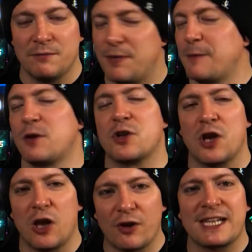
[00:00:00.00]
People are going
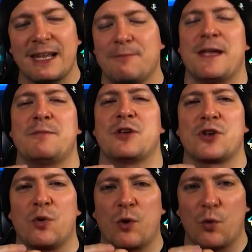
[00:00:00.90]
to like it. People are
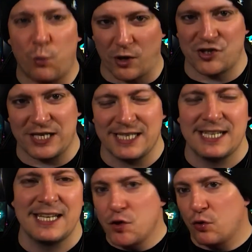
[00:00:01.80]
going to want to watch it.
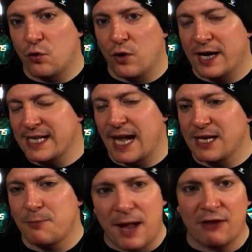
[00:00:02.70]
If you're,
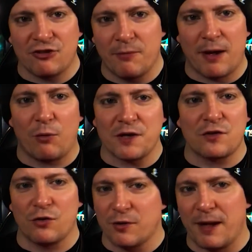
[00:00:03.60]
again, passionate about what
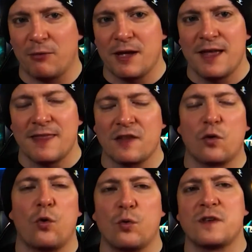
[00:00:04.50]
you're talking about, there's
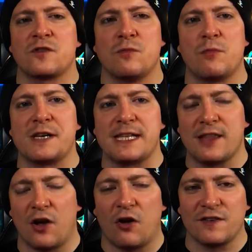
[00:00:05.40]
always somebody
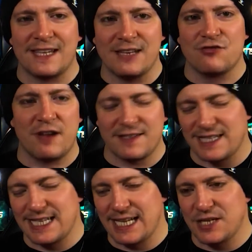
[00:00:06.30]
that is
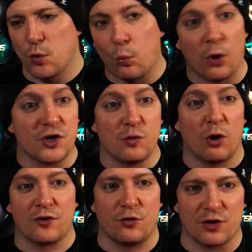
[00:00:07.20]
interested in what you
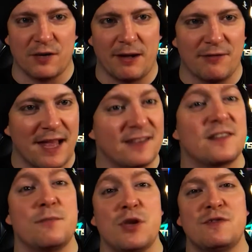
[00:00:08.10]
are talking about. That's
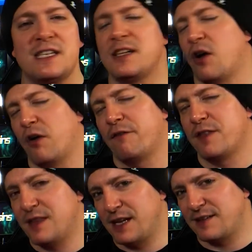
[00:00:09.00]
the beauty of
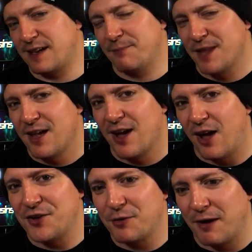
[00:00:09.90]
the internet,
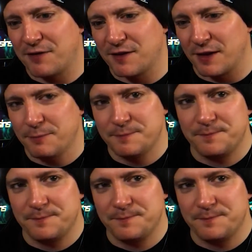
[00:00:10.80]
I do have to say.